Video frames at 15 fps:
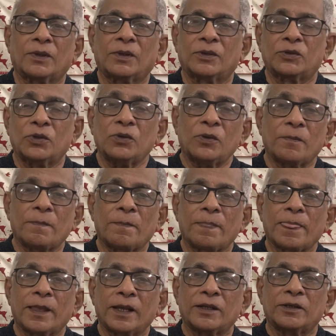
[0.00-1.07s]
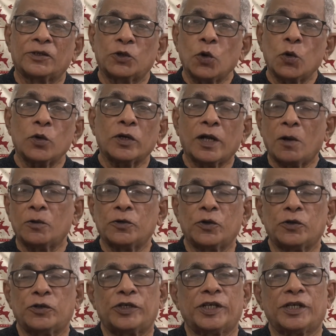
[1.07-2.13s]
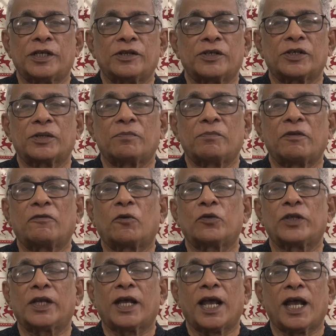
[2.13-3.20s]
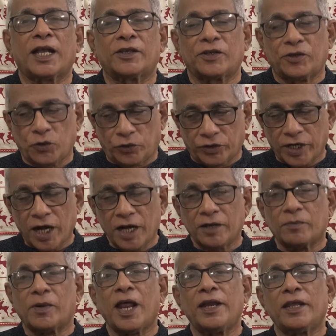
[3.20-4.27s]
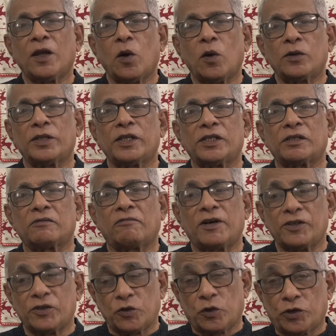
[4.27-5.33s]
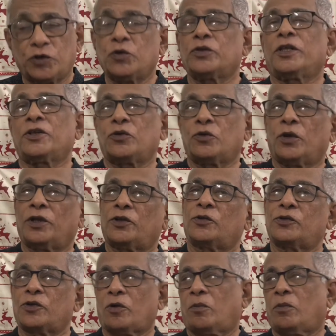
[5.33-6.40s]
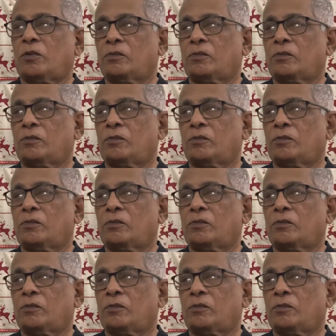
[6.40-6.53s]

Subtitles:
So don't count your chickens before they're hatched. You start planning all this once you're sure that you get your job.